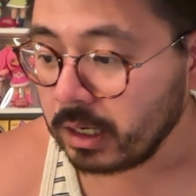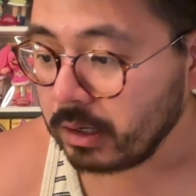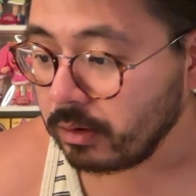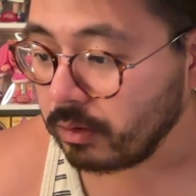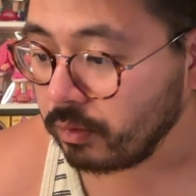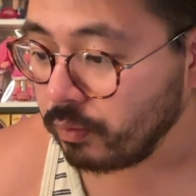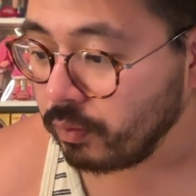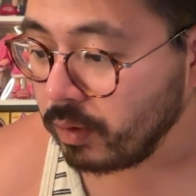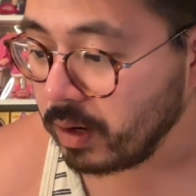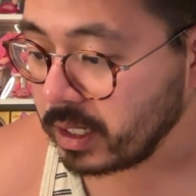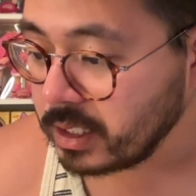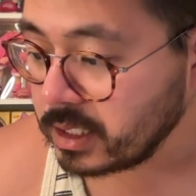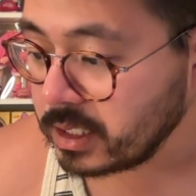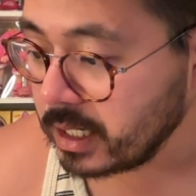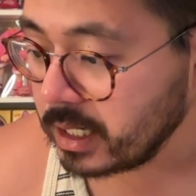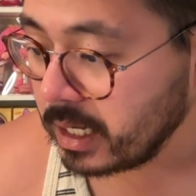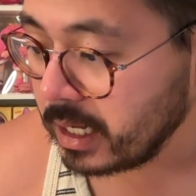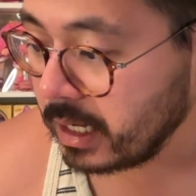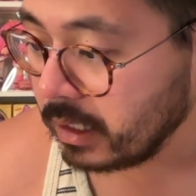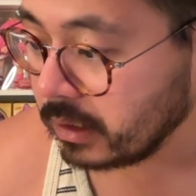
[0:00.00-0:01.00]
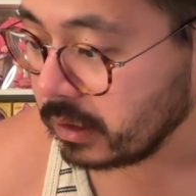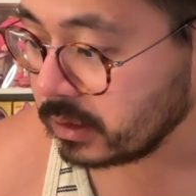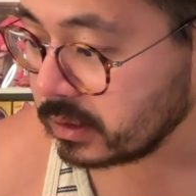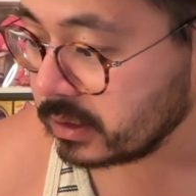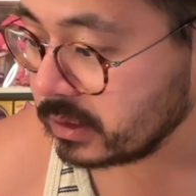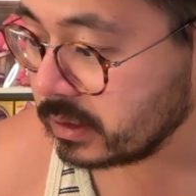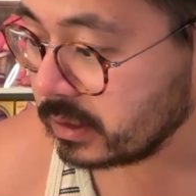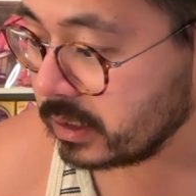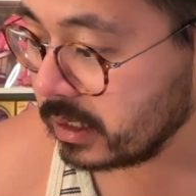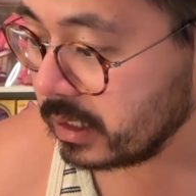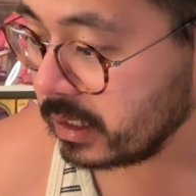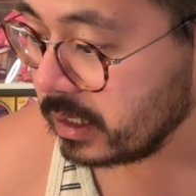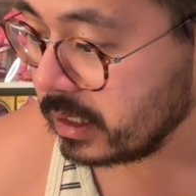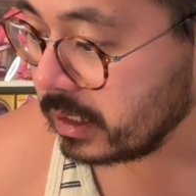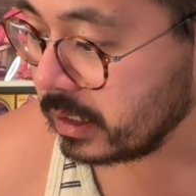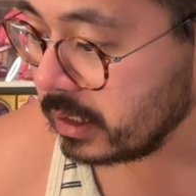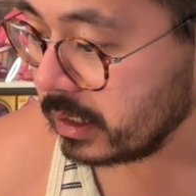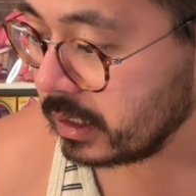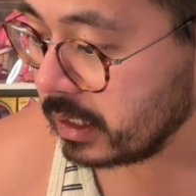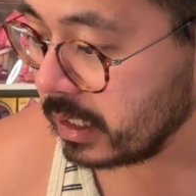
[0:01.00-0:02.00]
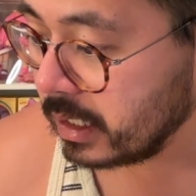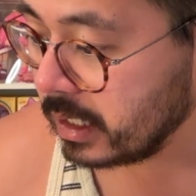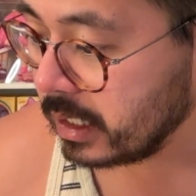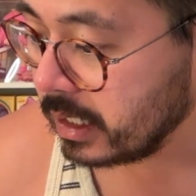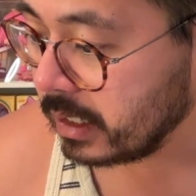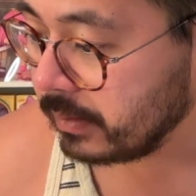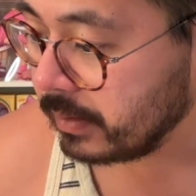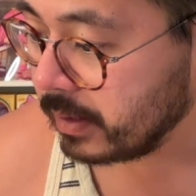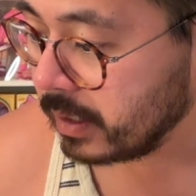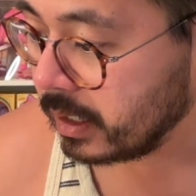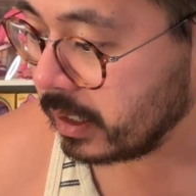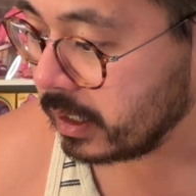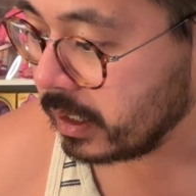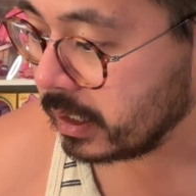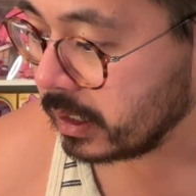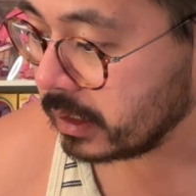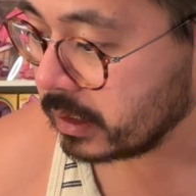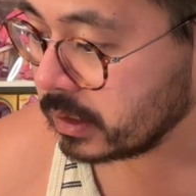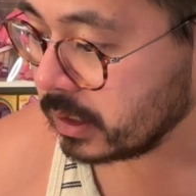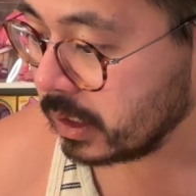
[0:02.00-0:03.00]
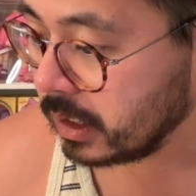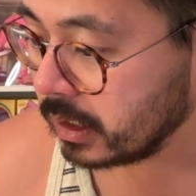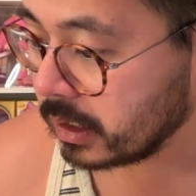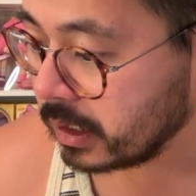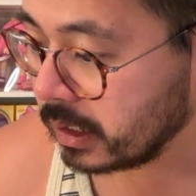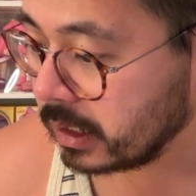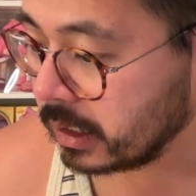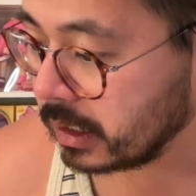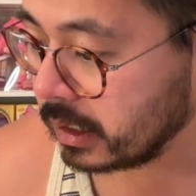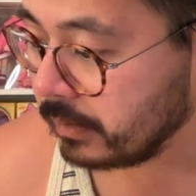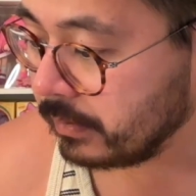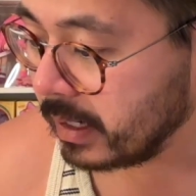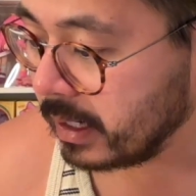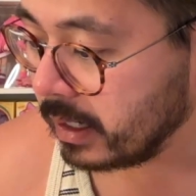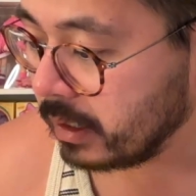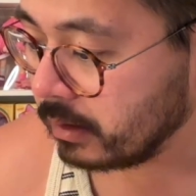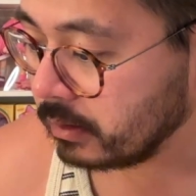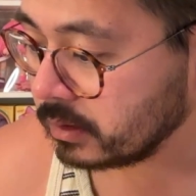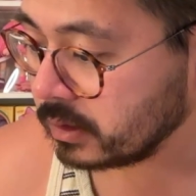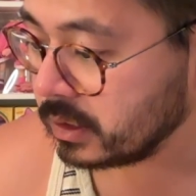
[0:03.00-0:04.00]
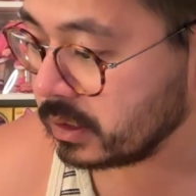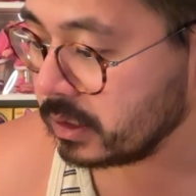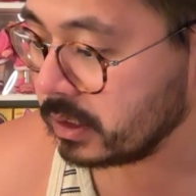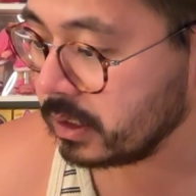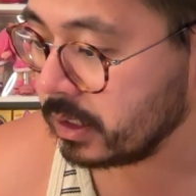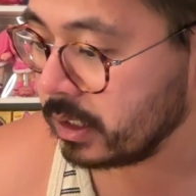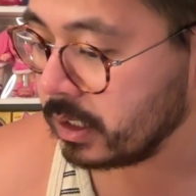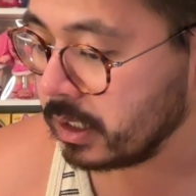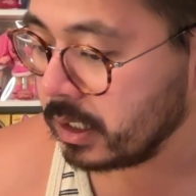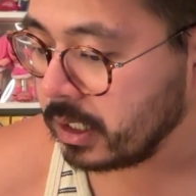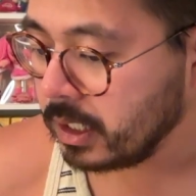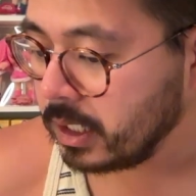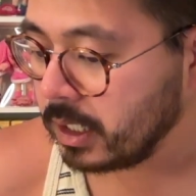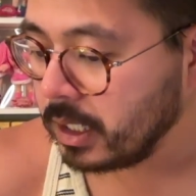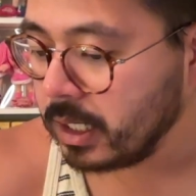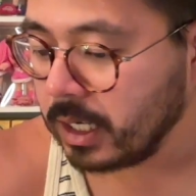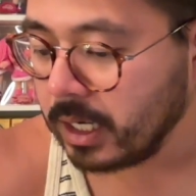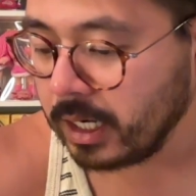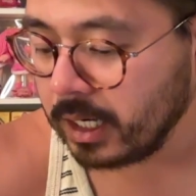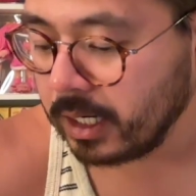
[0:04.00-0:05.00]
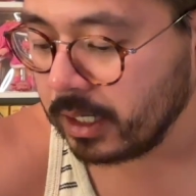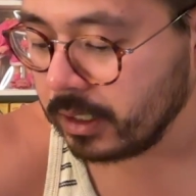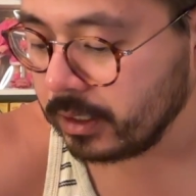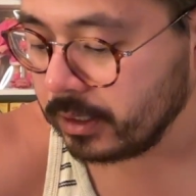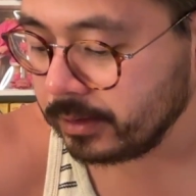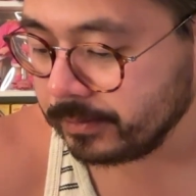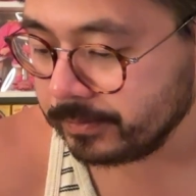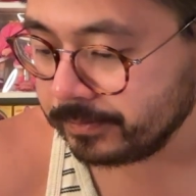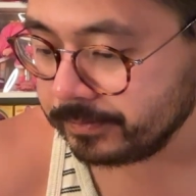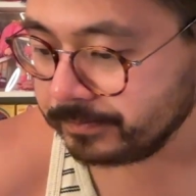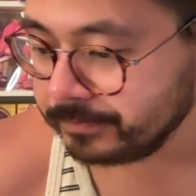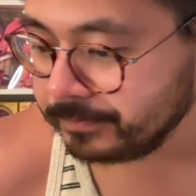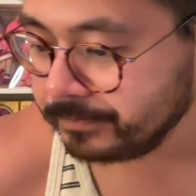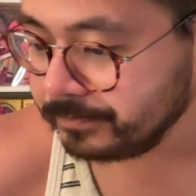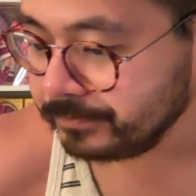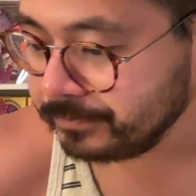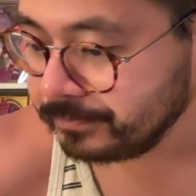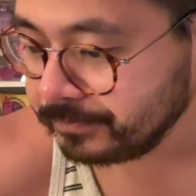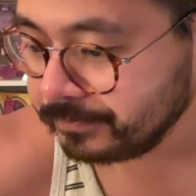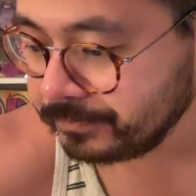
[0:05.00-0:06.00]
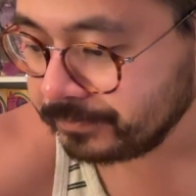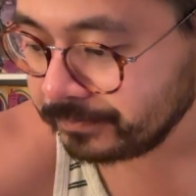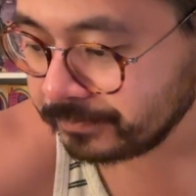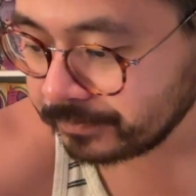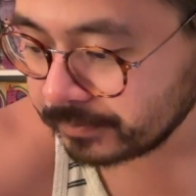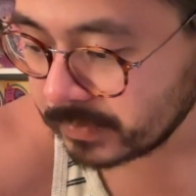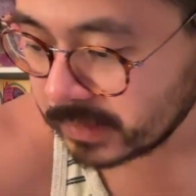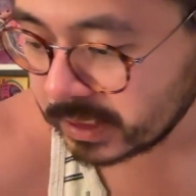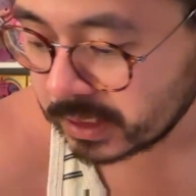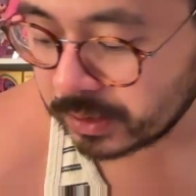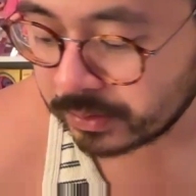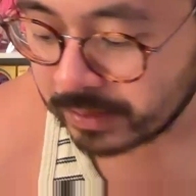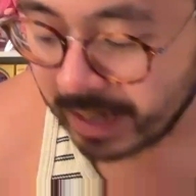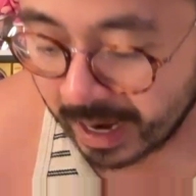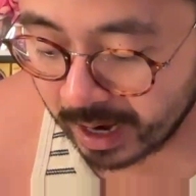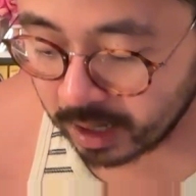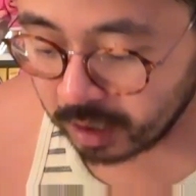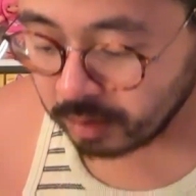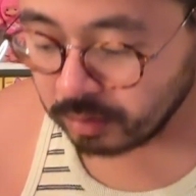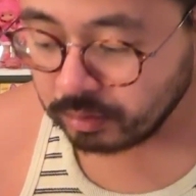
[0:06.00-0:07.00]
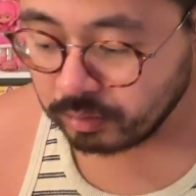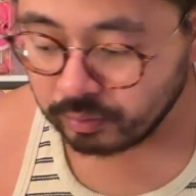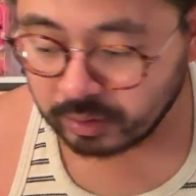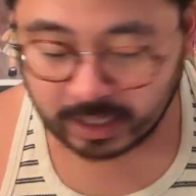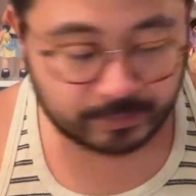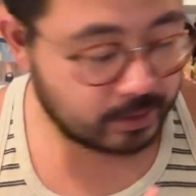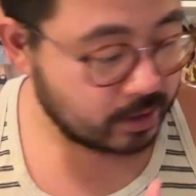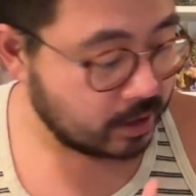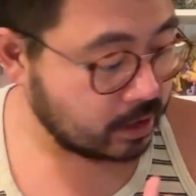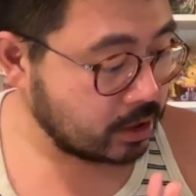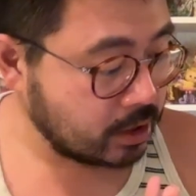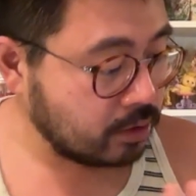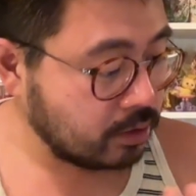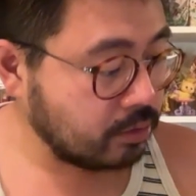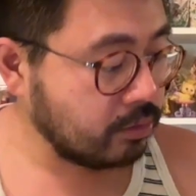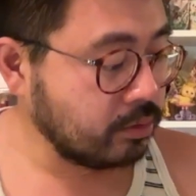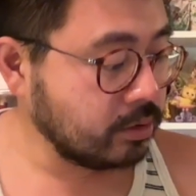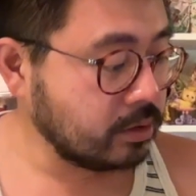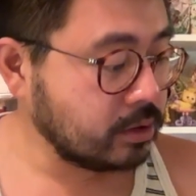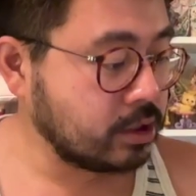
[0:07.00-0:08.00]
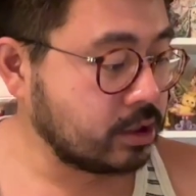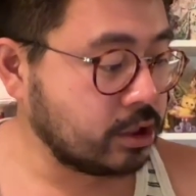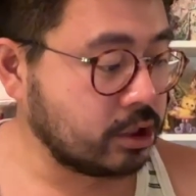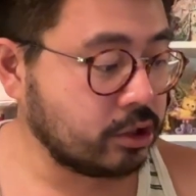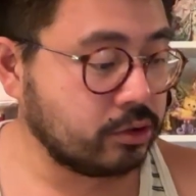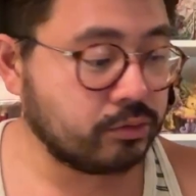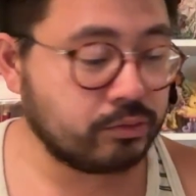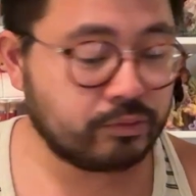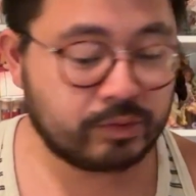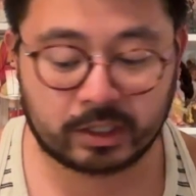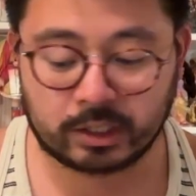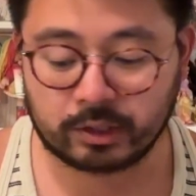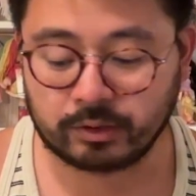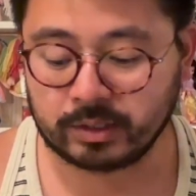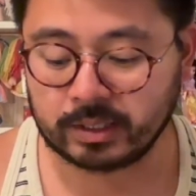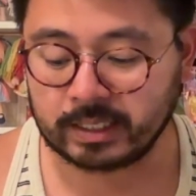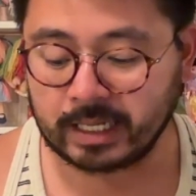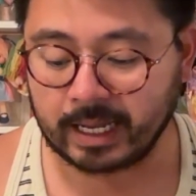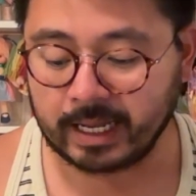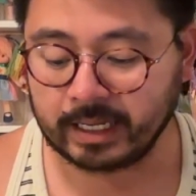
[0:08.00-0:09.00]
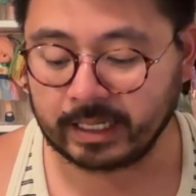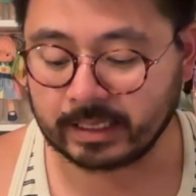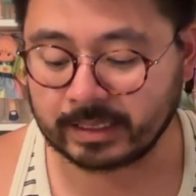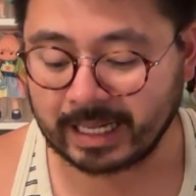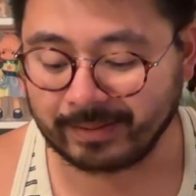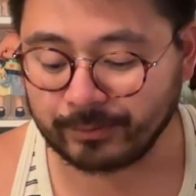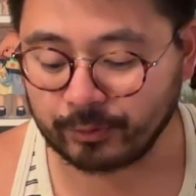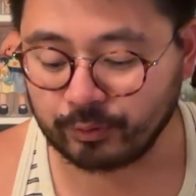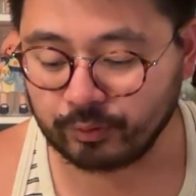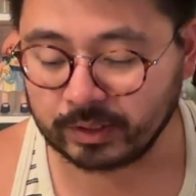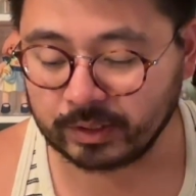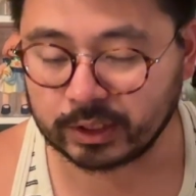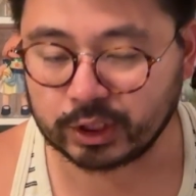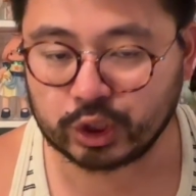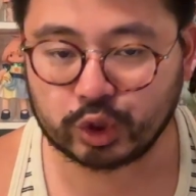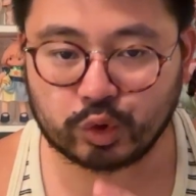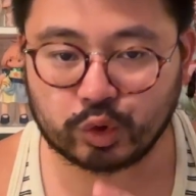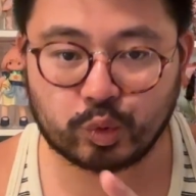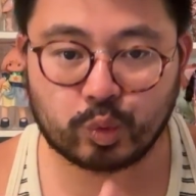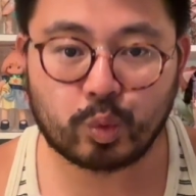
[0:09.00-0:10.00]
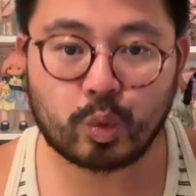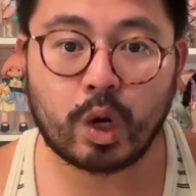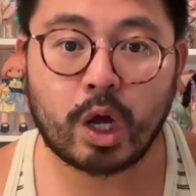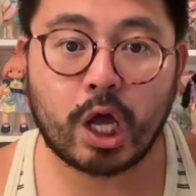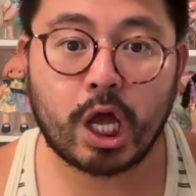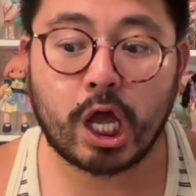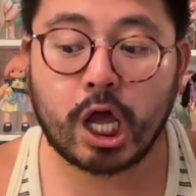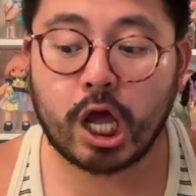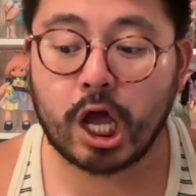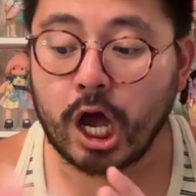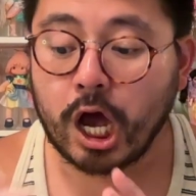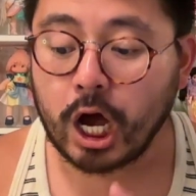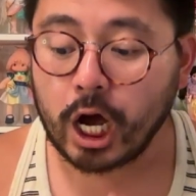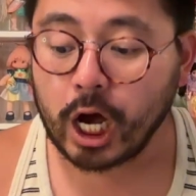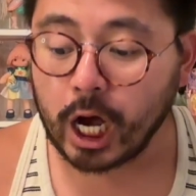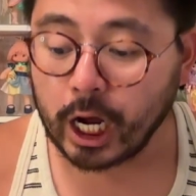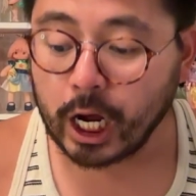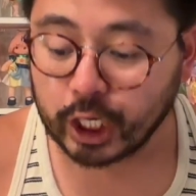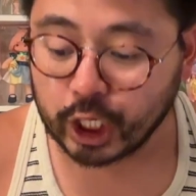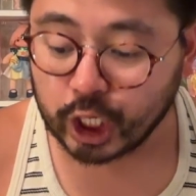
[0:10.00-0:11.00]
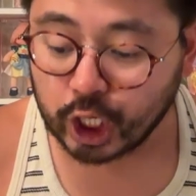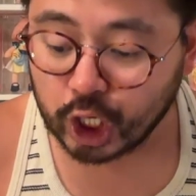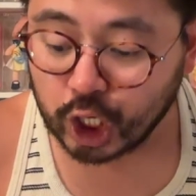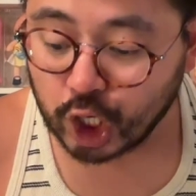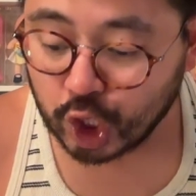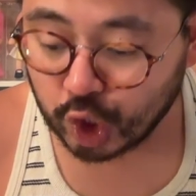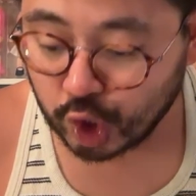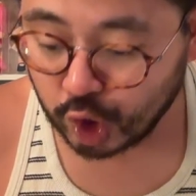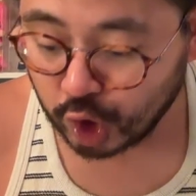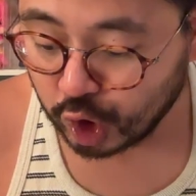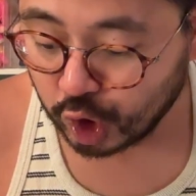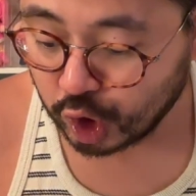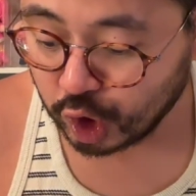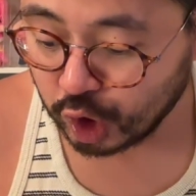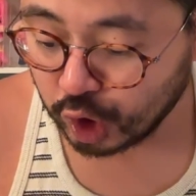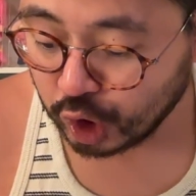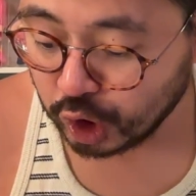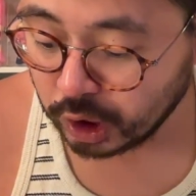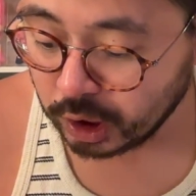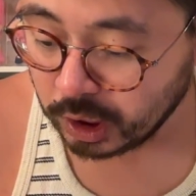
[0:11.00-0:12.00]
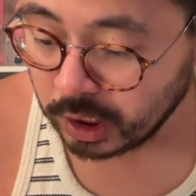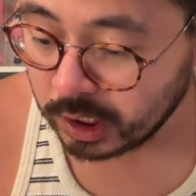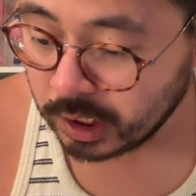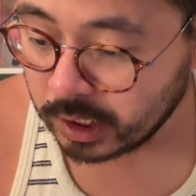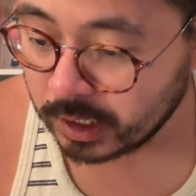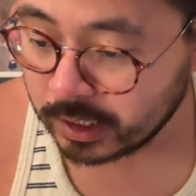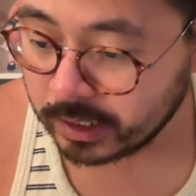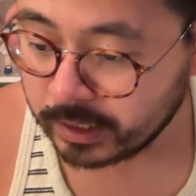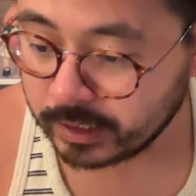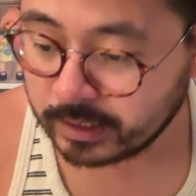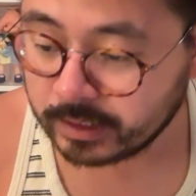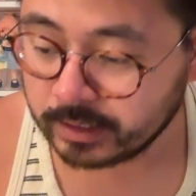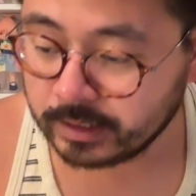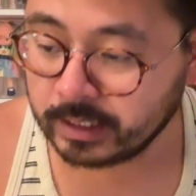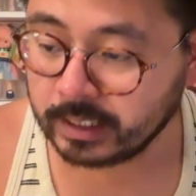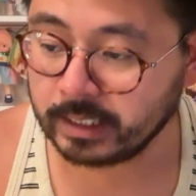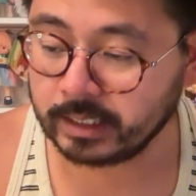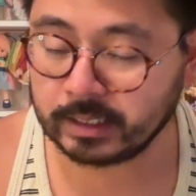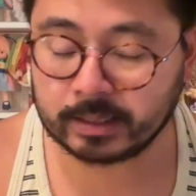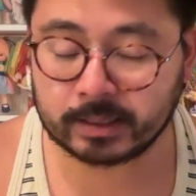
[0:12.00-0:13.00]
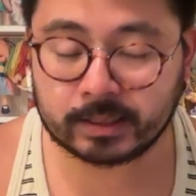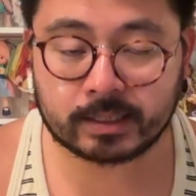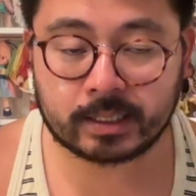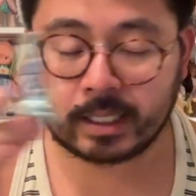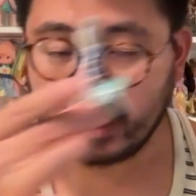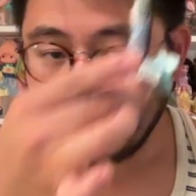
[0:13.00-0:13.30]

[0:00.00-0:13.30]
What else am I talking about? So now what I'm gonna do with you today is I'm going to uncurl these